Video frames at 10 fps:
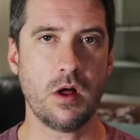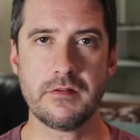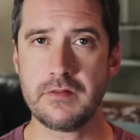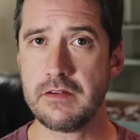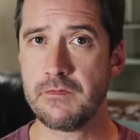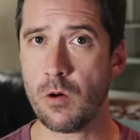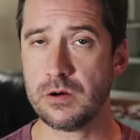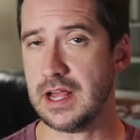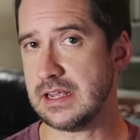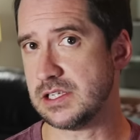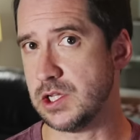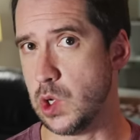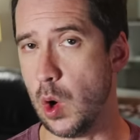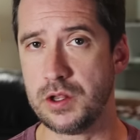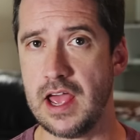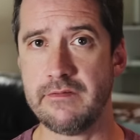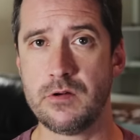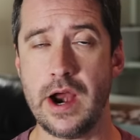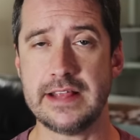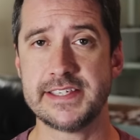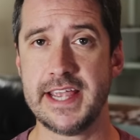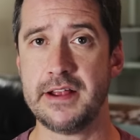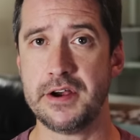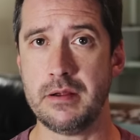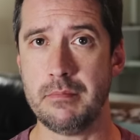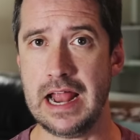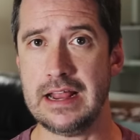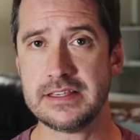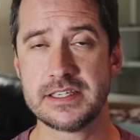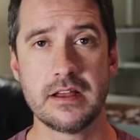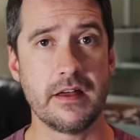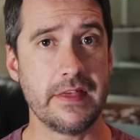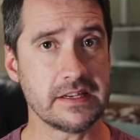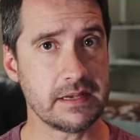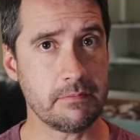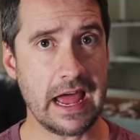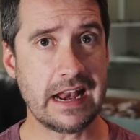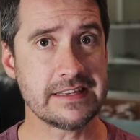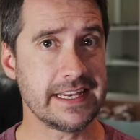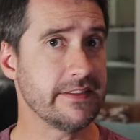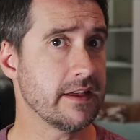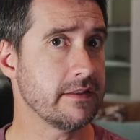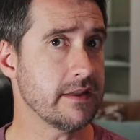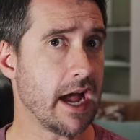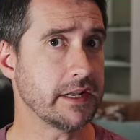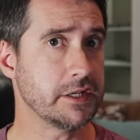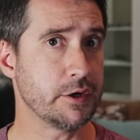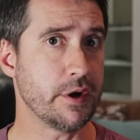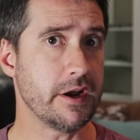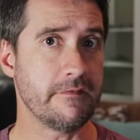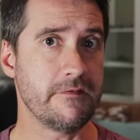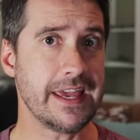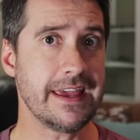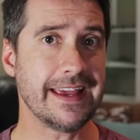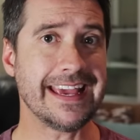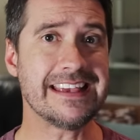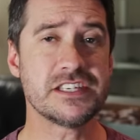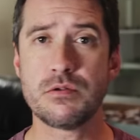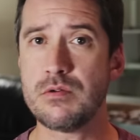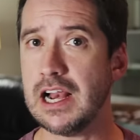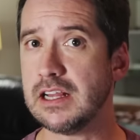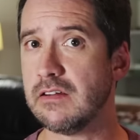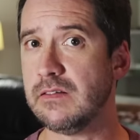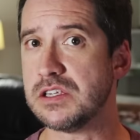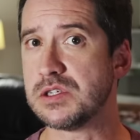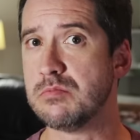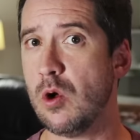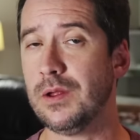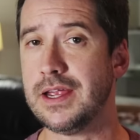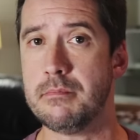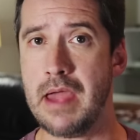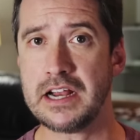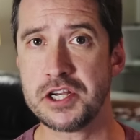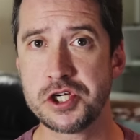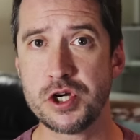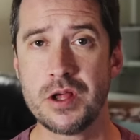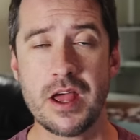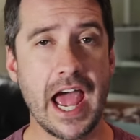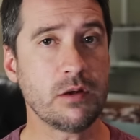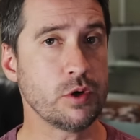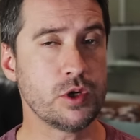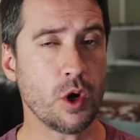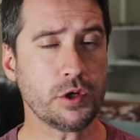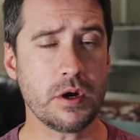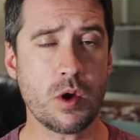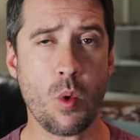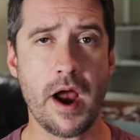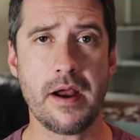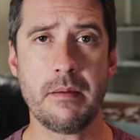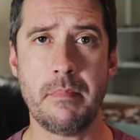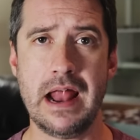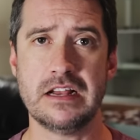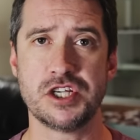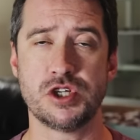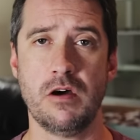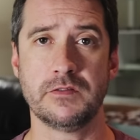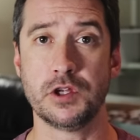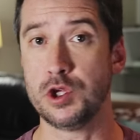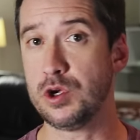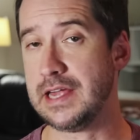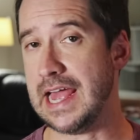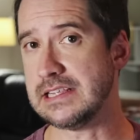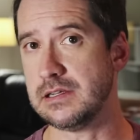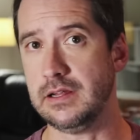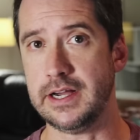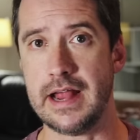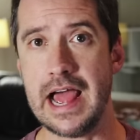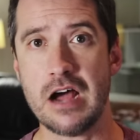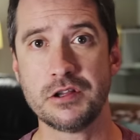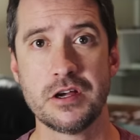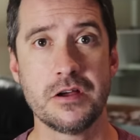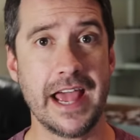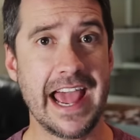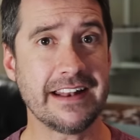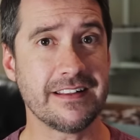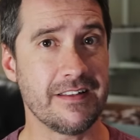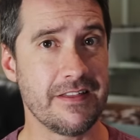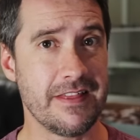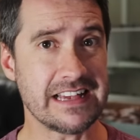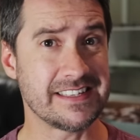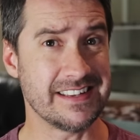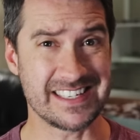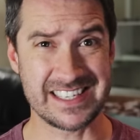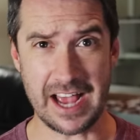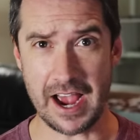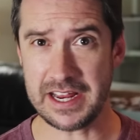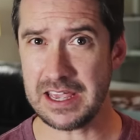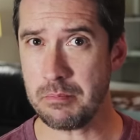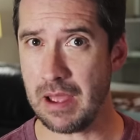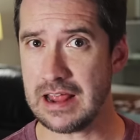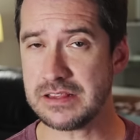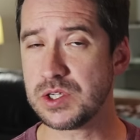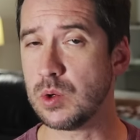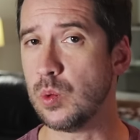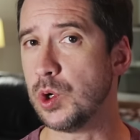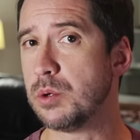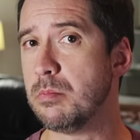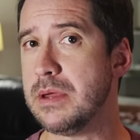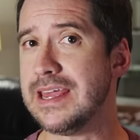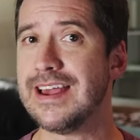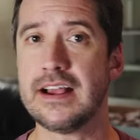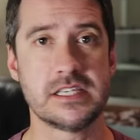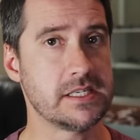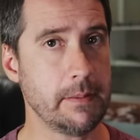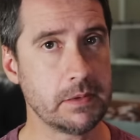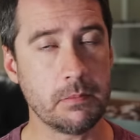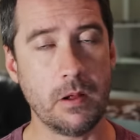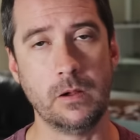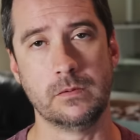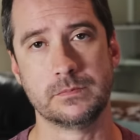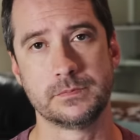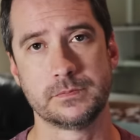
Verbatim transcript: While the V4 does not have great secondary balance, this imbalance in the 90 degree V is relatively small in magnitude and would not require a balance shaft to cancel it out, and thus this tiny imbalance would be acceptable.